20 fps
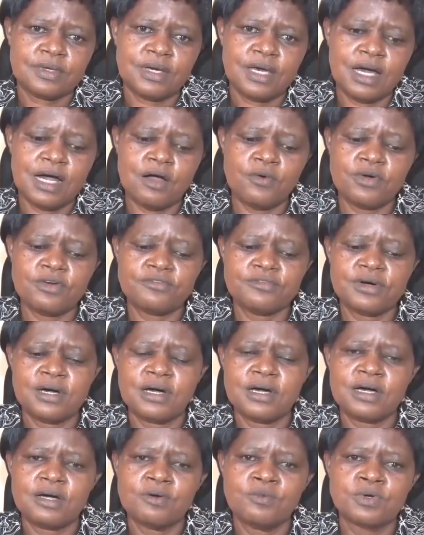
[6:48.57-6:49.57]

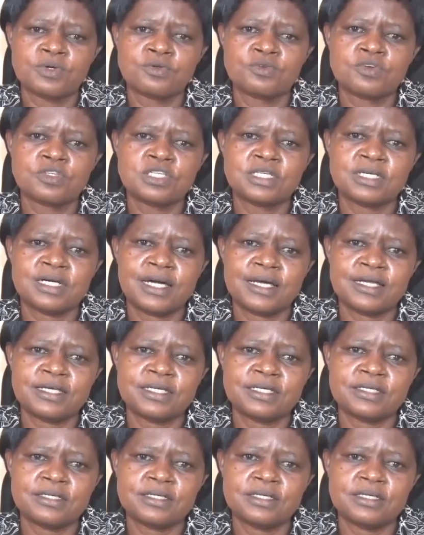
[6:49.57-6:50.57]
However, we do not
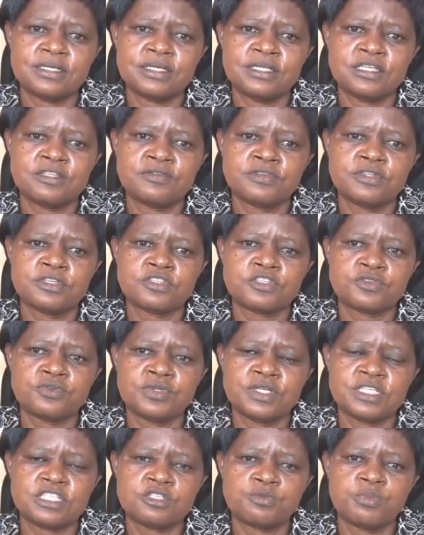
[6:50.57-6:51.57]
encourage individual
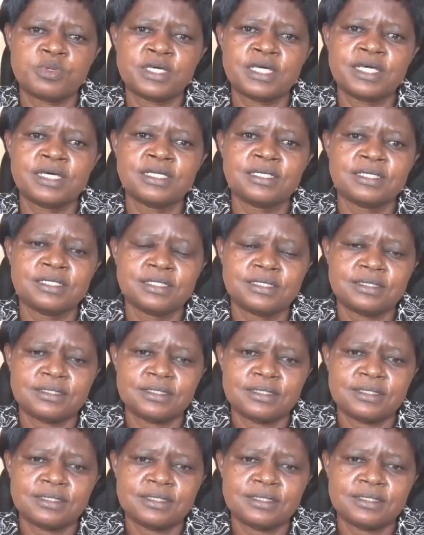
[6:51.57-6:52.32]
students to begin